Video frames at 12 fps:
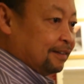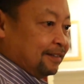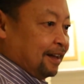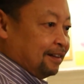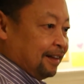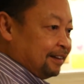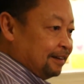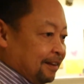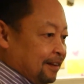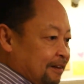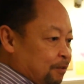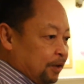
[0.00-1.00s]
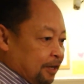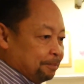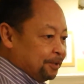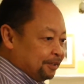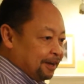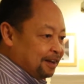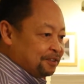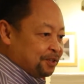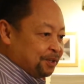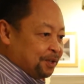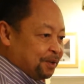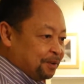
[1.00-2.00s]
It's not like we're
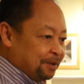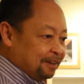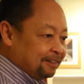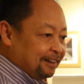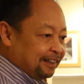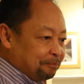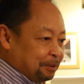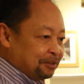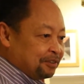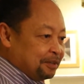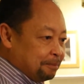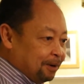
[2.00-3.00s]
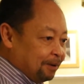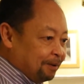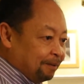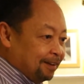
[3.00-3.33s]
hypnotizing you and it's like placebo.